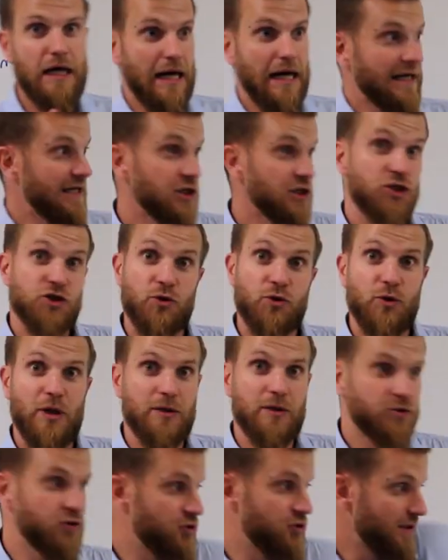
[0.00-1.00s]
I can show you
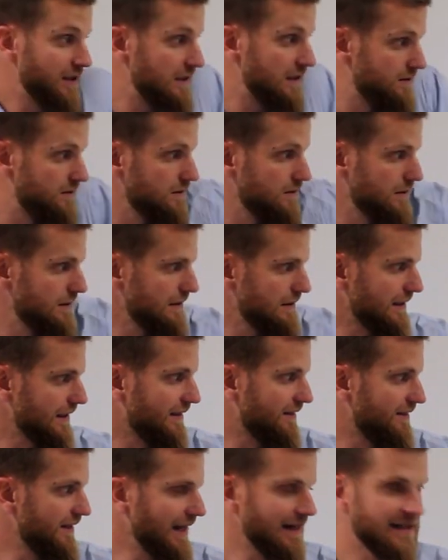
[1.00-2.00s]
how to do it
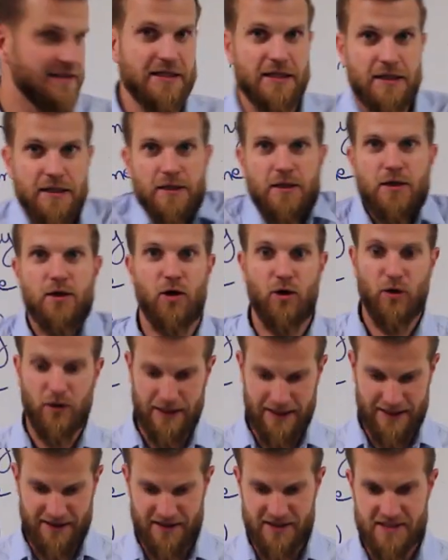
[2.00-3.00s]
like that or
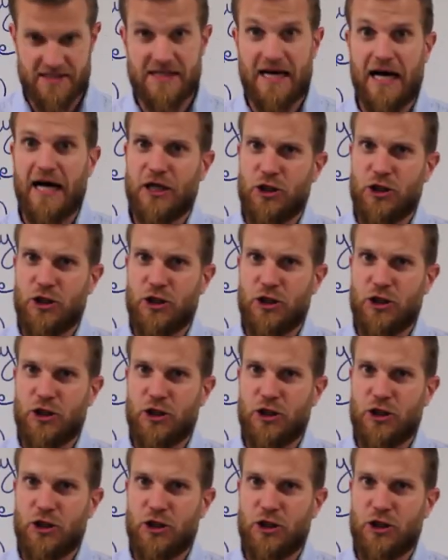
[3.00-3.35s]
like this.